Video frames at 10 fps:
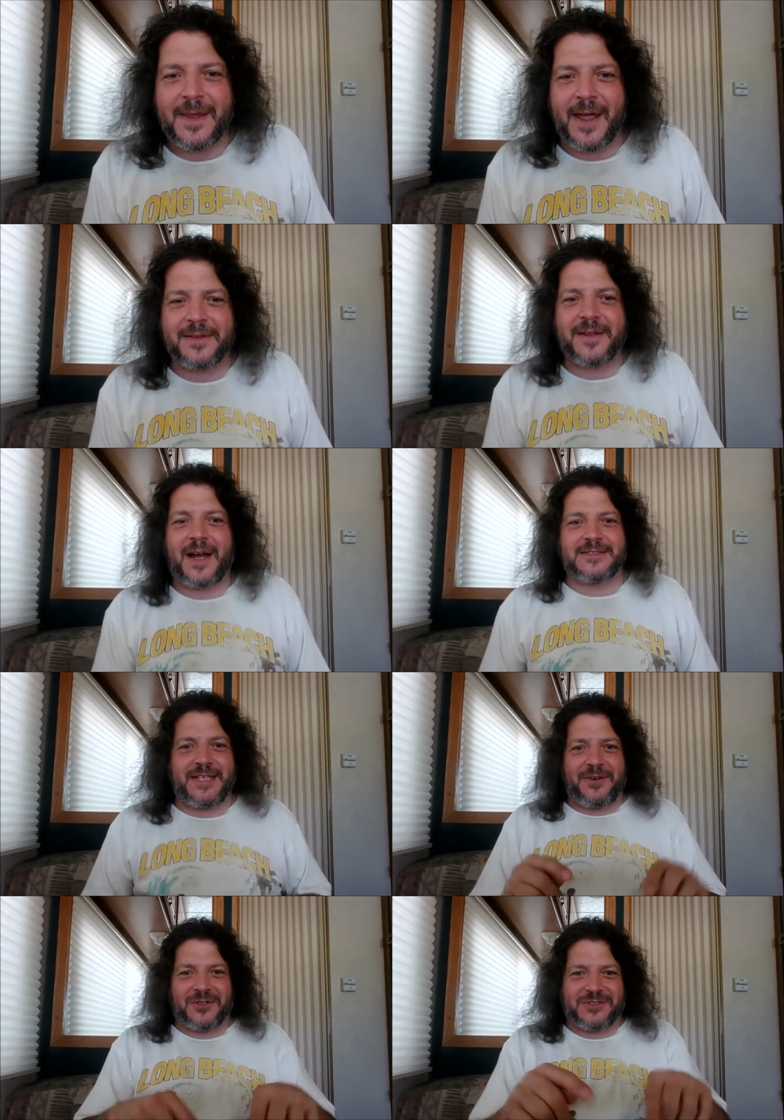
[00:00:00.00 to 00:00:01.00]
And I've
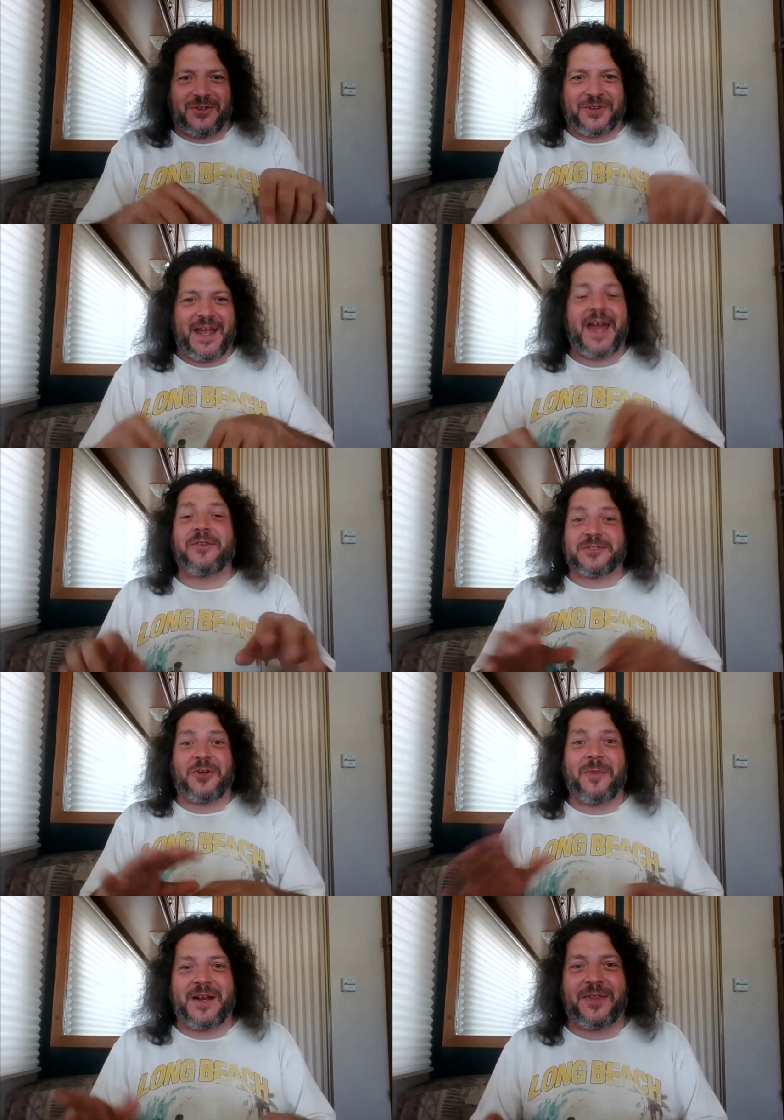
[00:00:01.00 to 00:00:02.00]
seen those little things, and there's
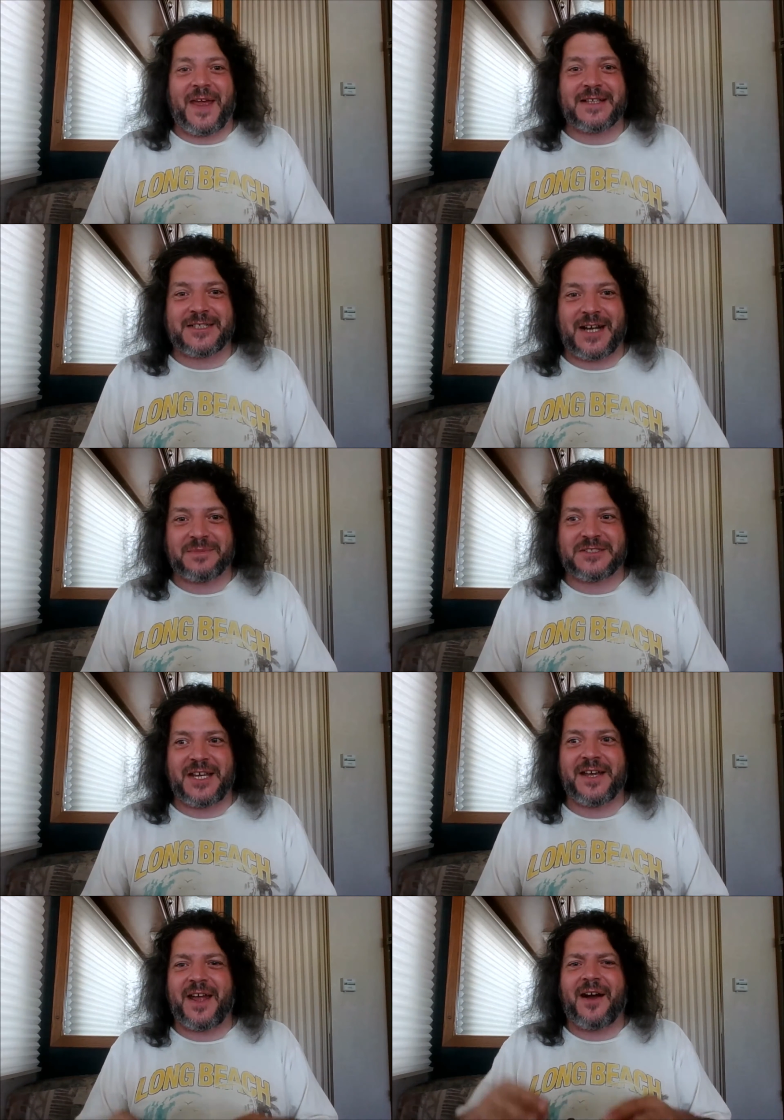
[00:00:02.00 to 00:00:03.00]
so many things that I'm
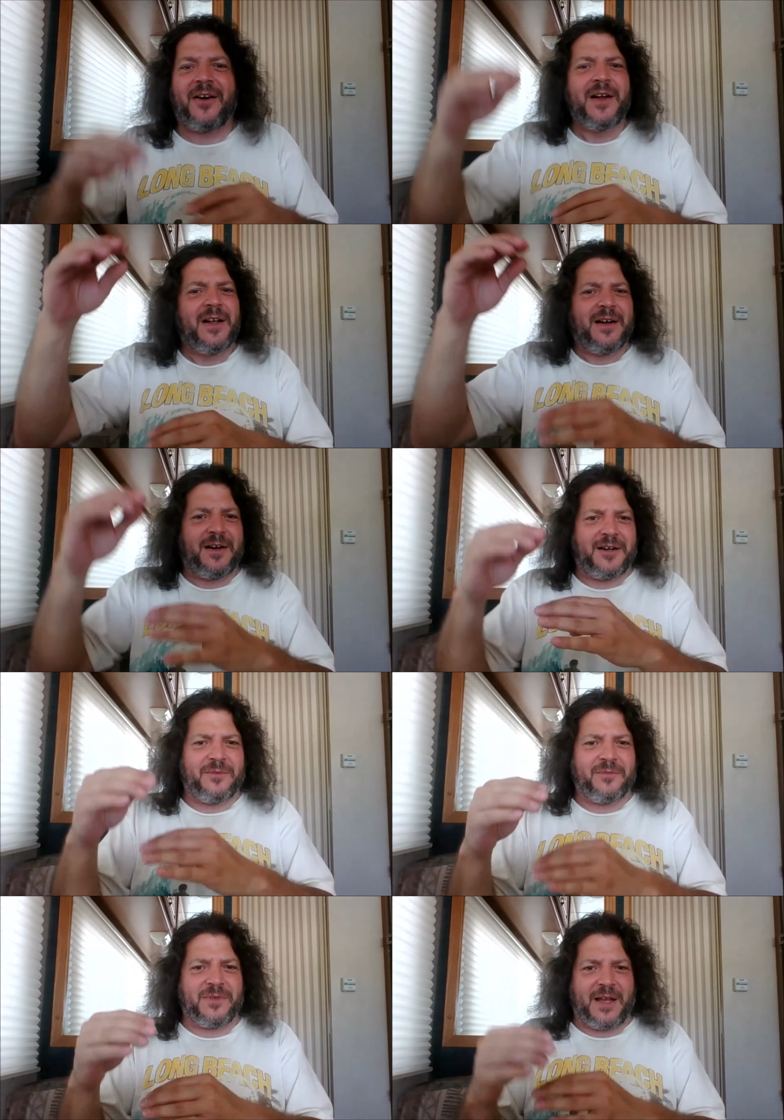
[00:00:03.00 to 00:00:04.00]
seeing now.
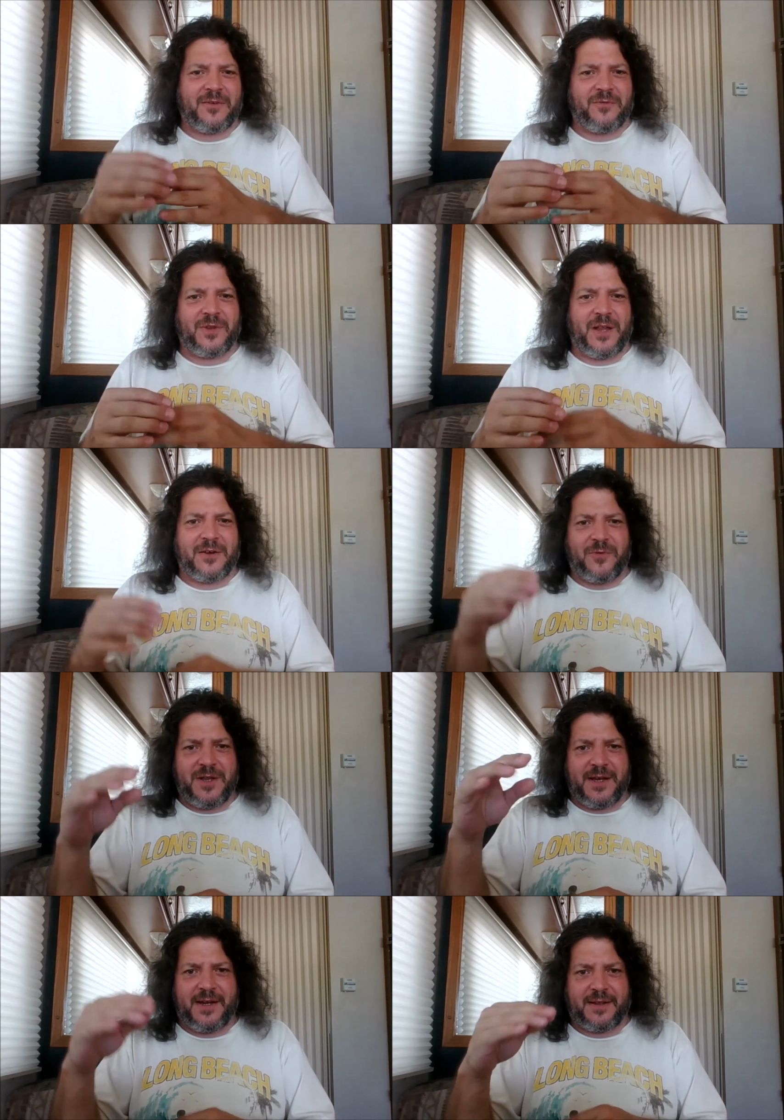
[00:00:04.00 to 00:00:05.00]
Like when
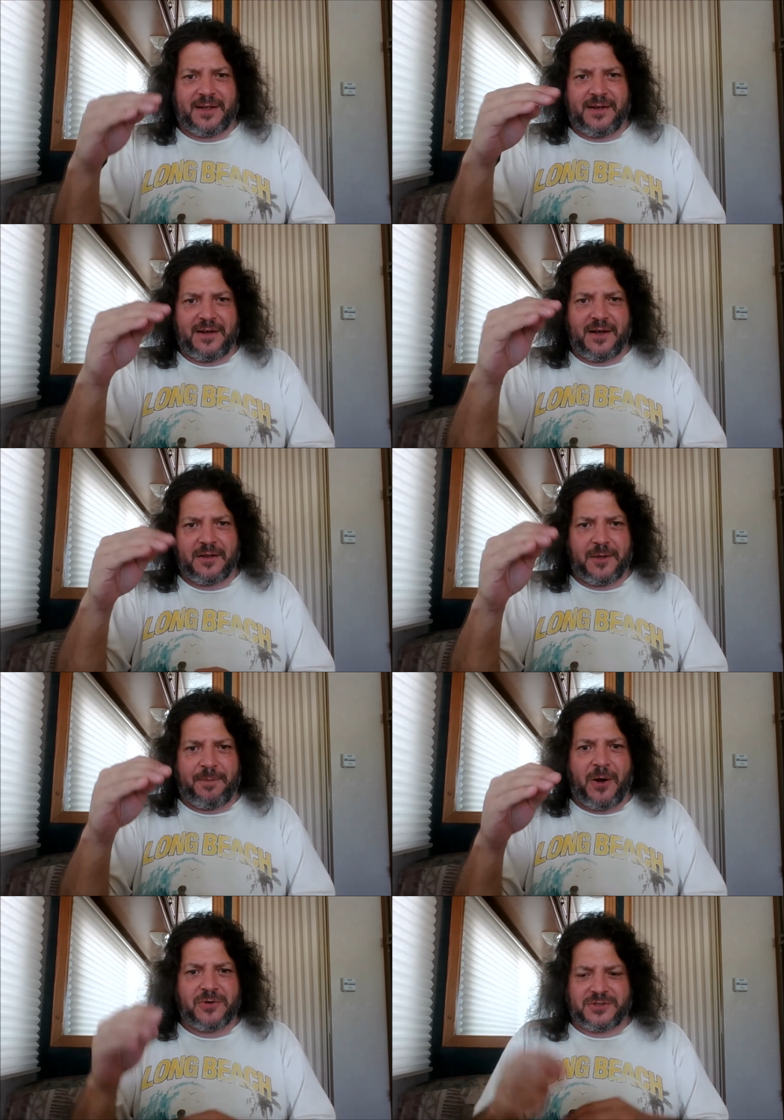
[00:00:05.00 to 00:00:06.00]
you get the
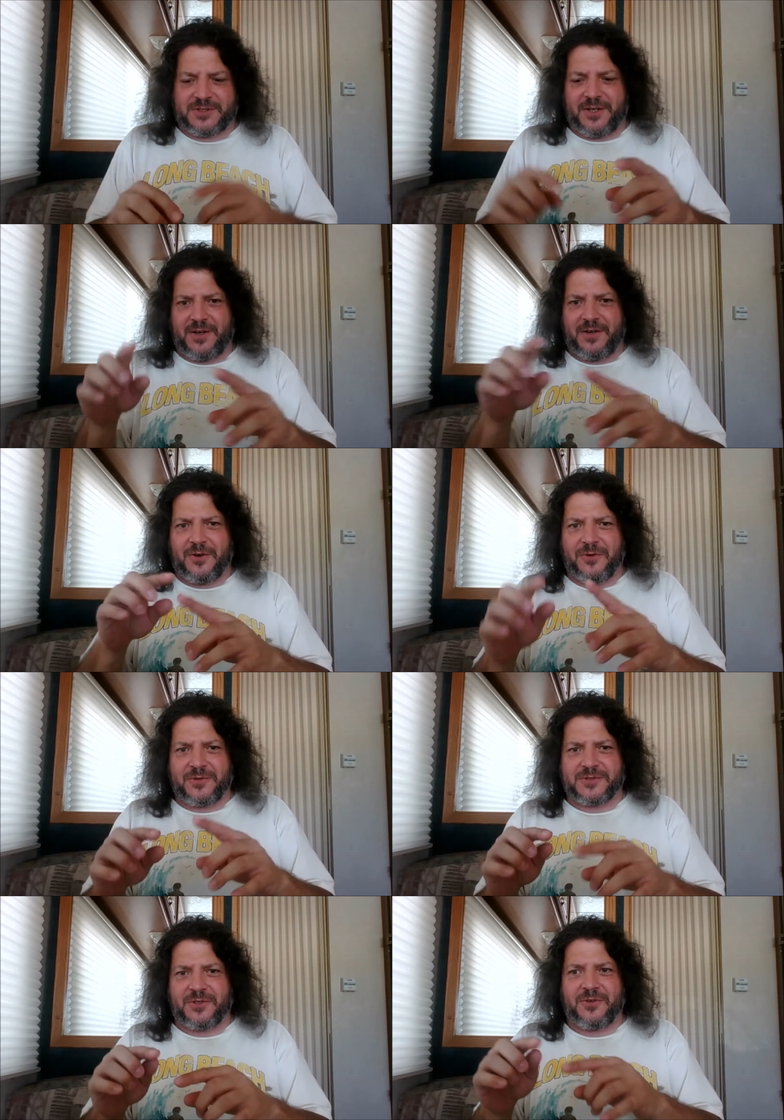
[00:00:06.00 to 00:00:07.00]
post, you know,
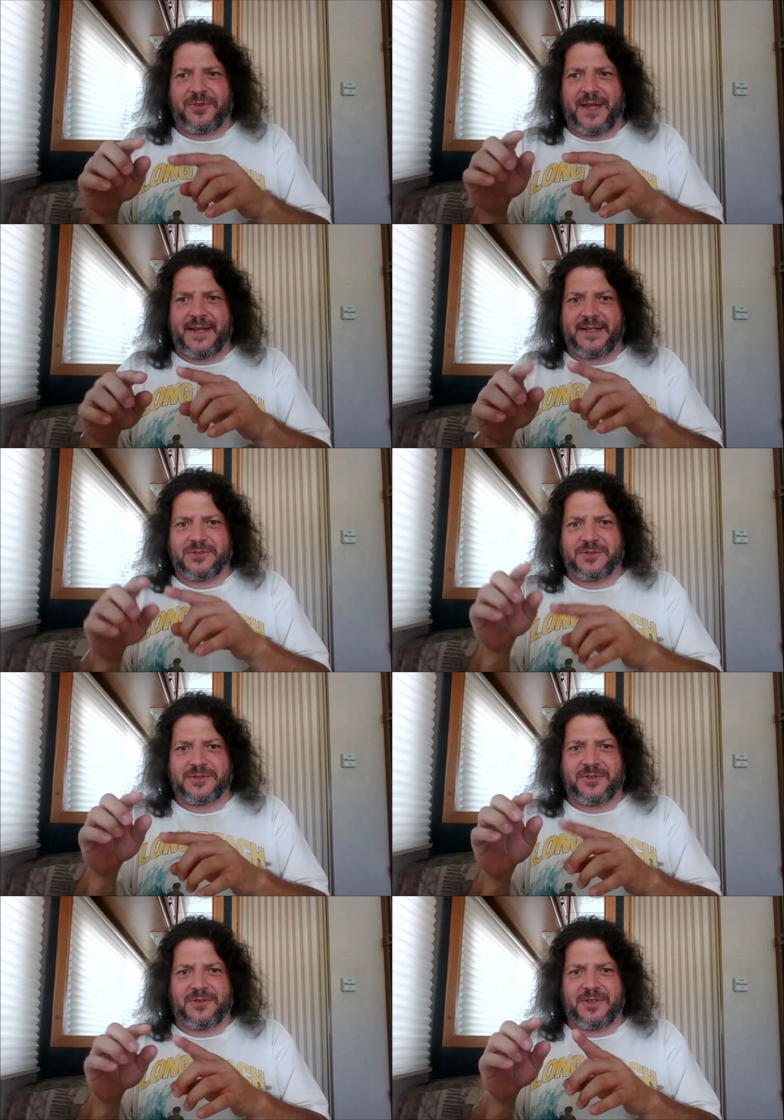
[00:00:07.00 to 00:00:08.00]
there's little things,
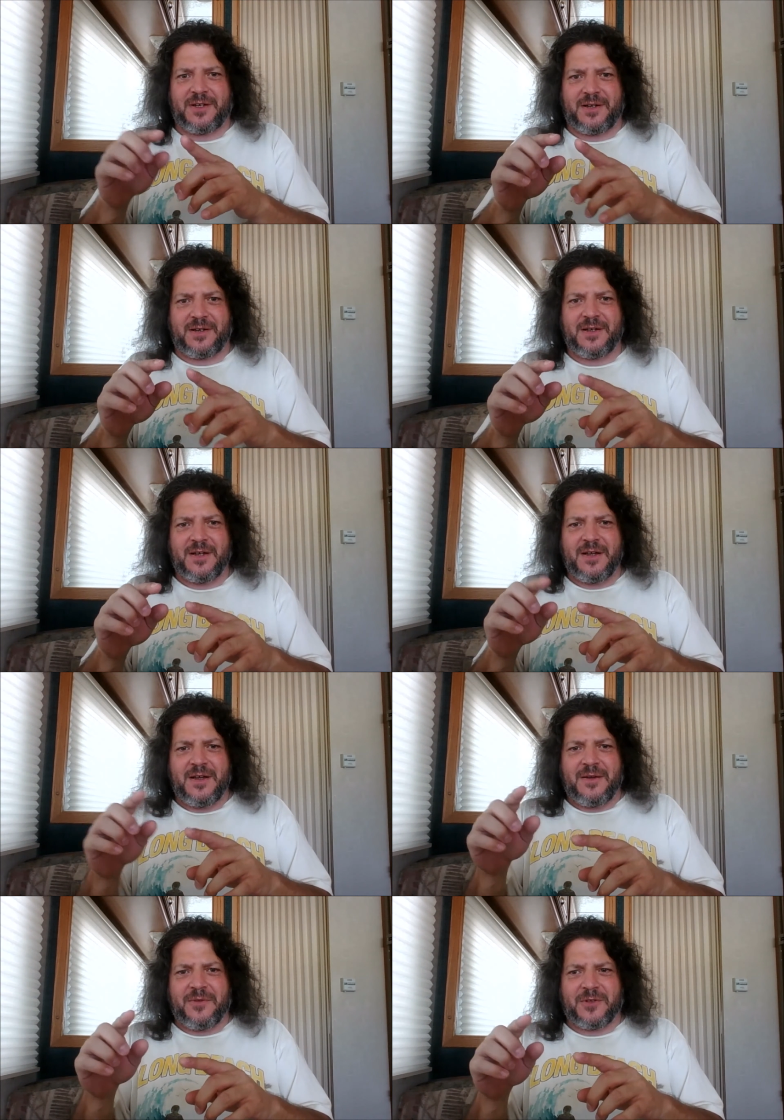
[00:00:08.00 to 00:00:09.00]
those
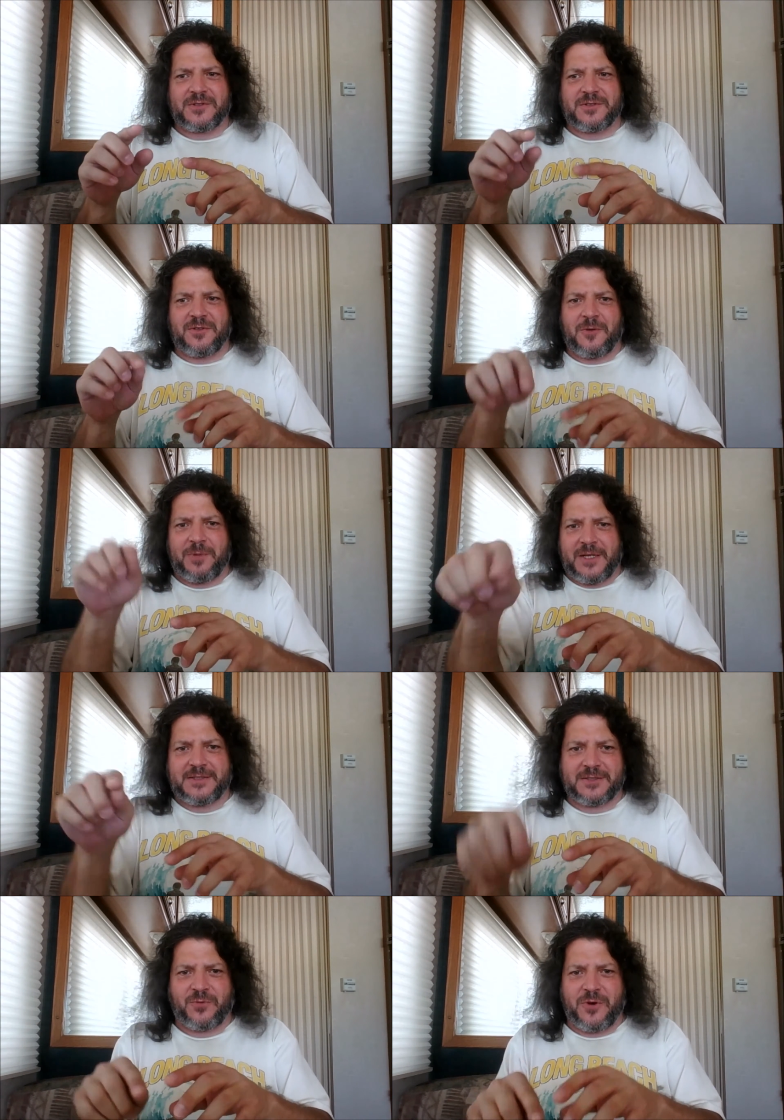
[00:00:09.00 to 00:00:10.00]
little
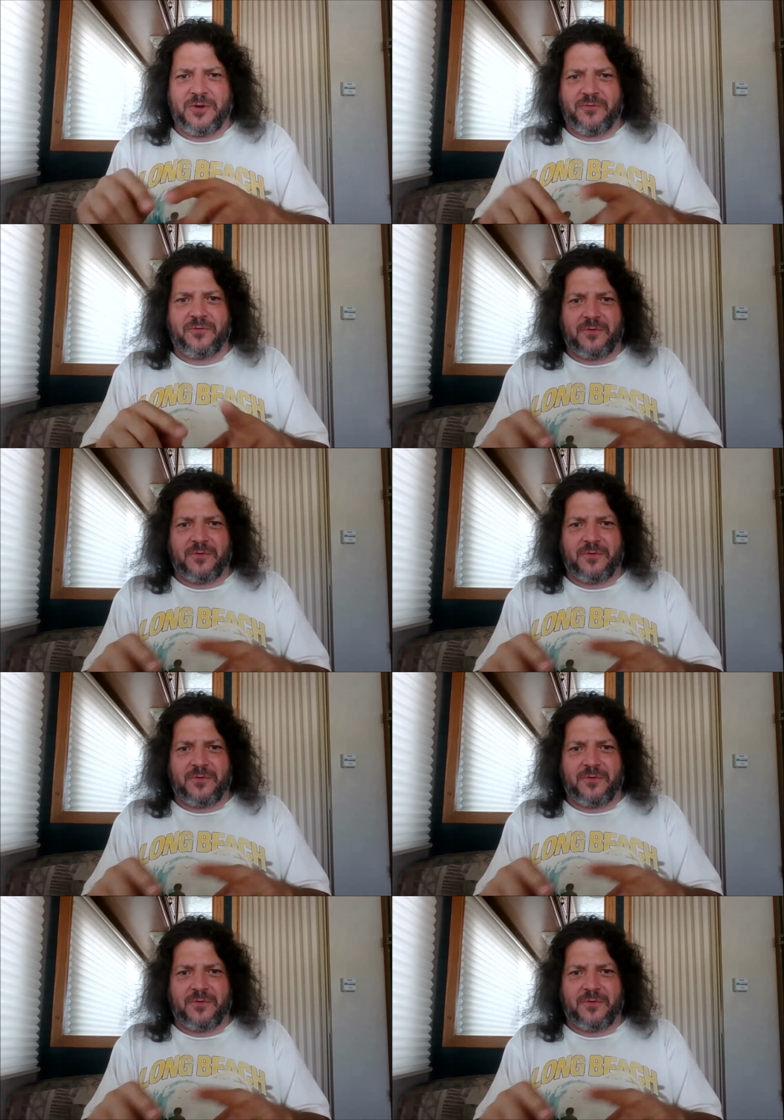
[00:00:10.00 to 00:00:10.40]
places where you